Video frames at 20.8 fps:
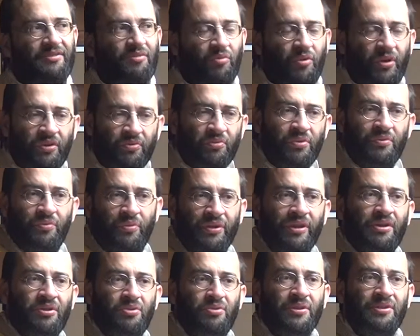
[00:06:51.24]
when
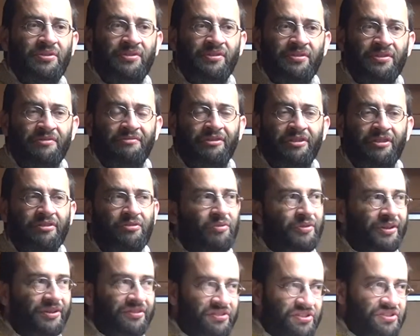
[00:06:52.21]
I read Nineveh,
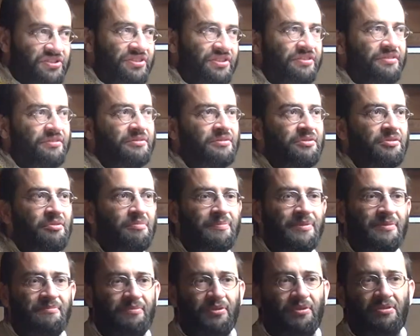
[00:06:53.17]
when I see your
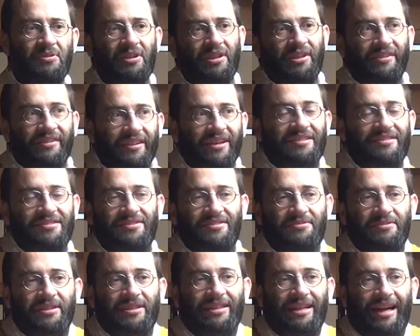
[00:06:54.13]
people, that's the
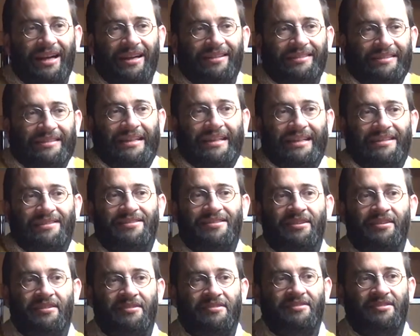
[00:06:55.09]
way I
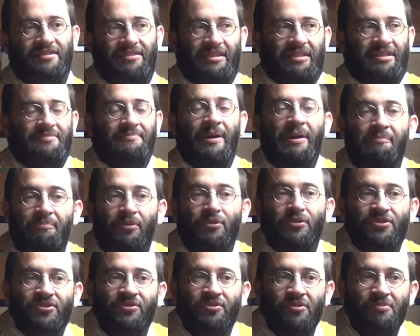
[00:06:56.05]
sense. It's my
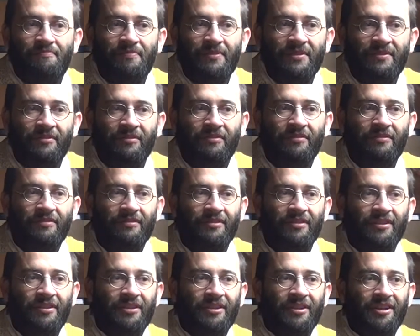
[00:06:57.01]
personal opinion,
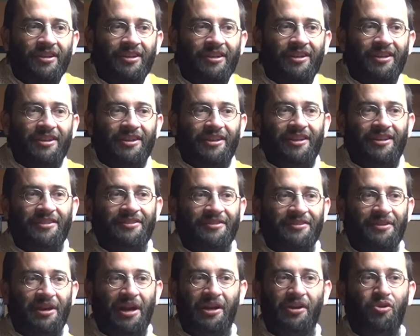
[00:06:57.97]
and
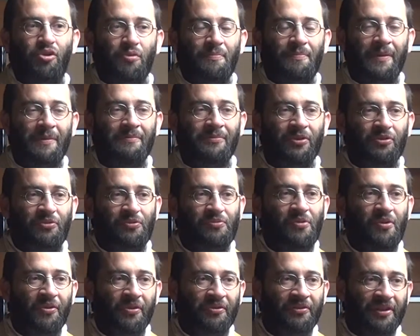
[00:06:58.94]
I hope I'm not
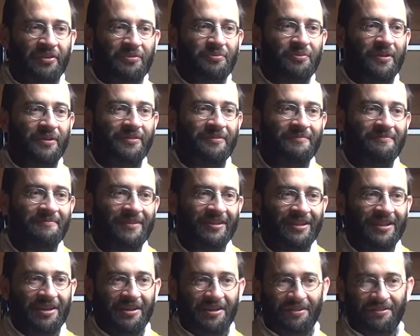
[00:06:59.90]
wrong on that one.
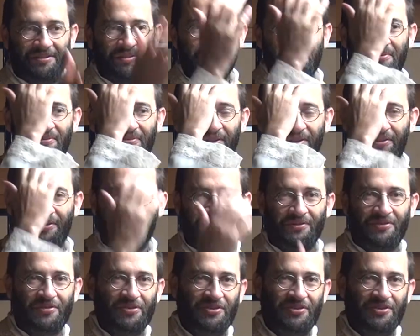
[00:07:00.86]
In the name of the Father, and the